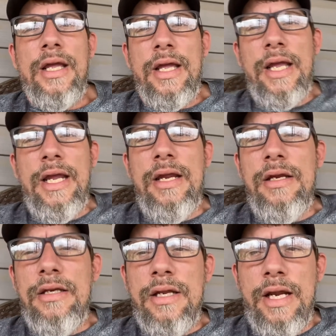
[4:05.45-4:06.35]

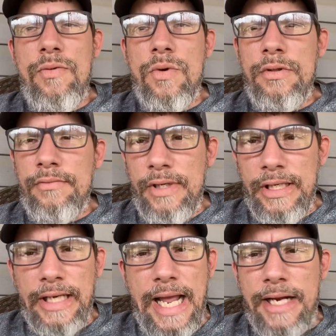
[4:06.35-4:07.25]
he wouldn't really
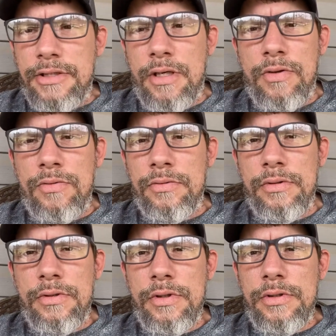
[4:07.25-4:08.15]
latch on
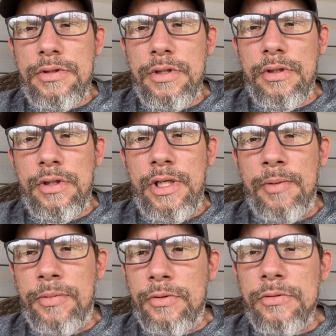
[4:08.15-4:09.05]
to the
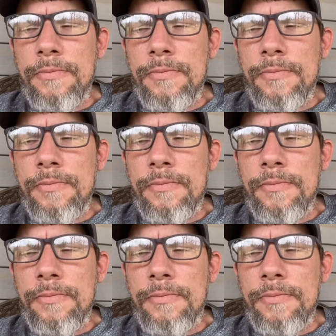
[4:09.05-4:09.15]
nipple.